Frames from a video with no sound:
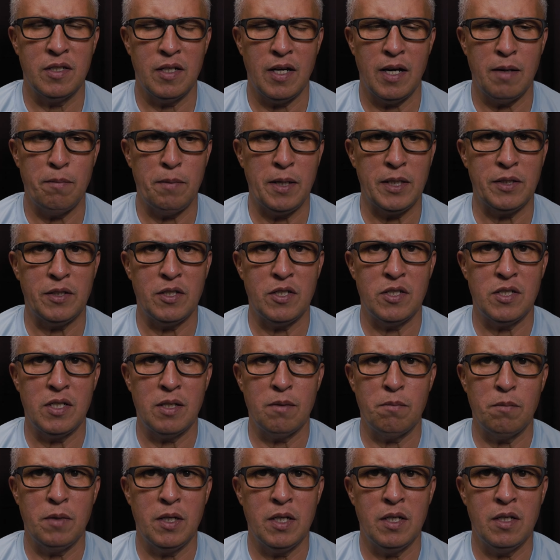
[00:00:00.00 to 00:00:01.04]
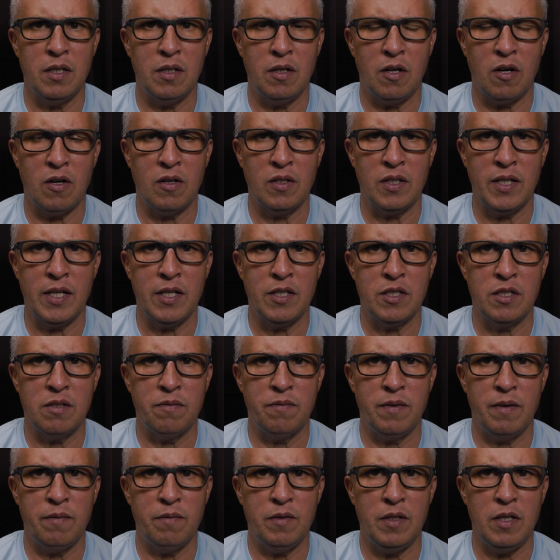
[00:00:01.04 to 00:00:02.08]
I bought the Sigma Art Lens
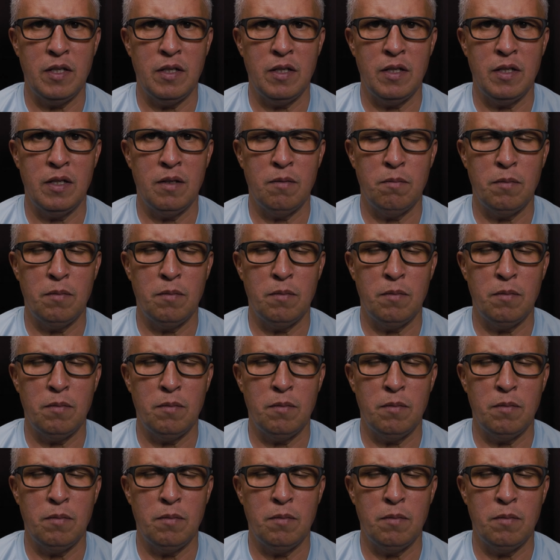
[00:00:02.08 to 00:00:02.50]
50